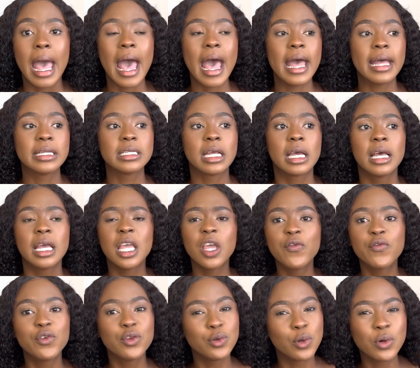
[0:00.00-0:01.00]
And
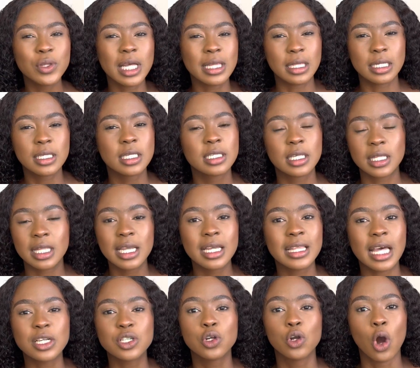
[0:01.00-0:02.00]
if you know that this is the thing
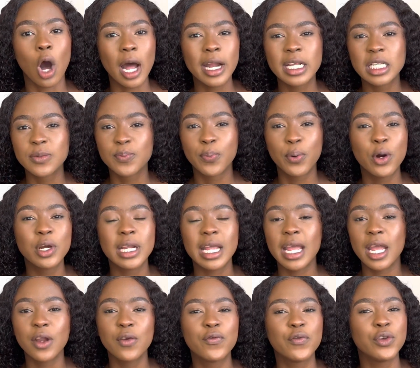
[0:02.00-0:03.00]
that God has
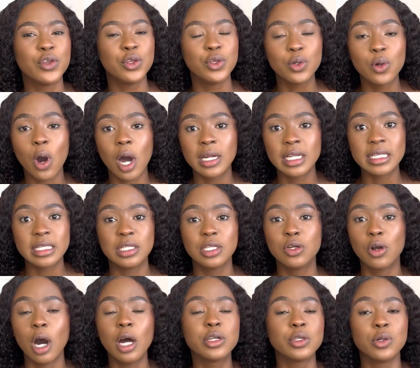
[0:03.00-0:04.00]
put in for you, honestly,
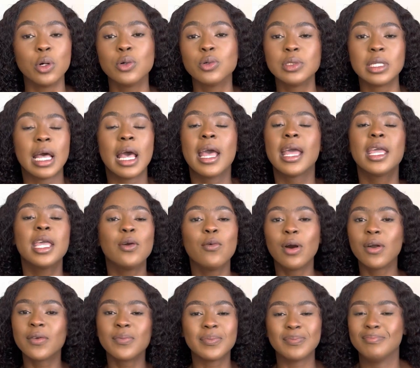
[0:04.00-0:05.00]
God knows, he
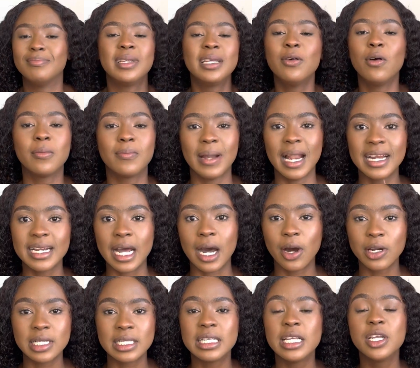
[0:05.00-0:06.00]
won't blunder.
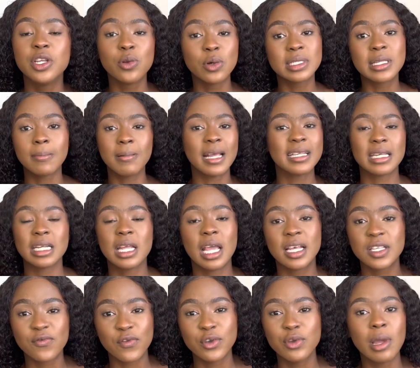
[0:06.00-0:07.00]
Honestly, he knows the plans that he
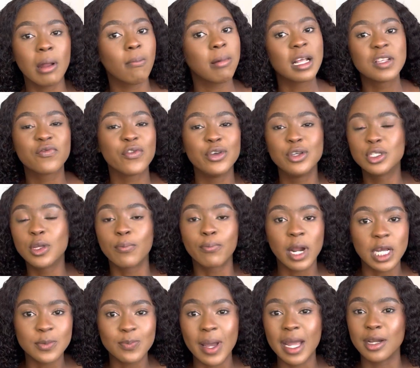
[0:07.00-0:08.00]
has for you and plans for you to
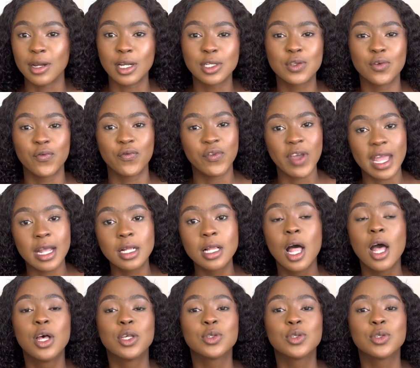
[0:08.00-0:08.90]
prosper and not to fail.